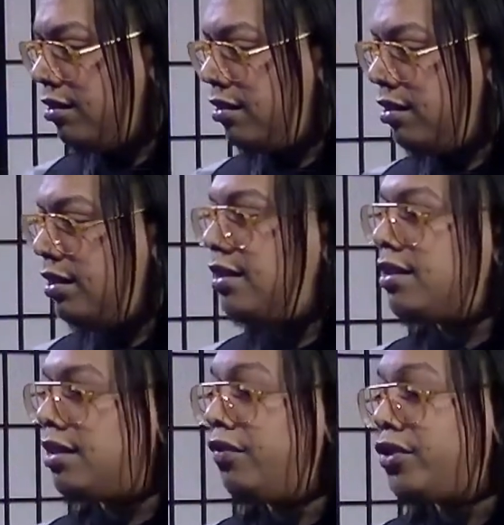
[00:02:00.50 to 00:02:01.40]
See, this
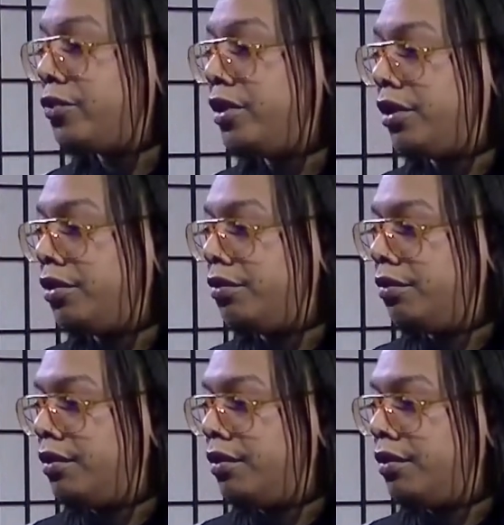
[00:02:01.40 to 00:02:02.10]
stuff is really cute.